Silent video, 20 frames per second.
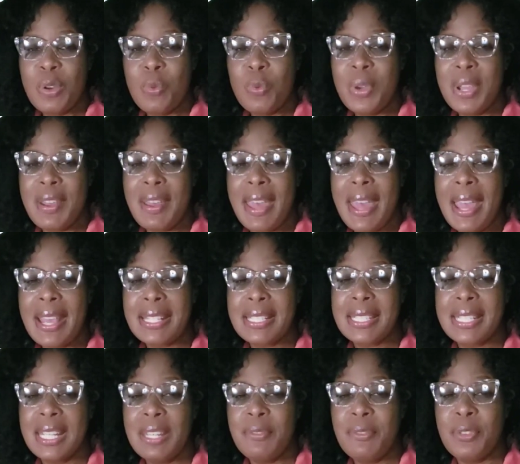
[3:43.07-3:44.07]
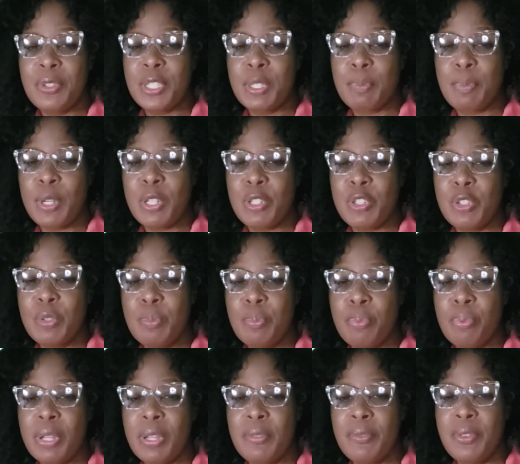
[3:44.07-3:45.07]
We're asking for special
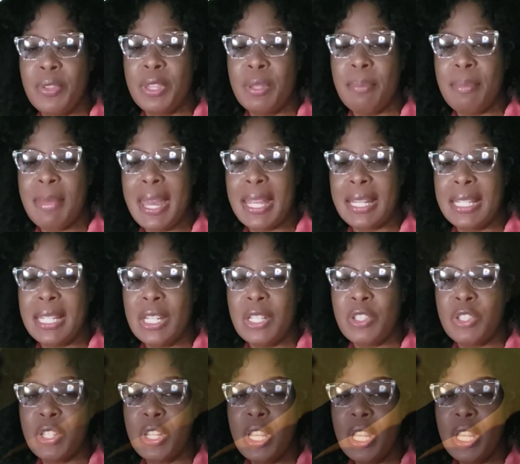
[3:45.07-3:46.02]
prayer for the McNish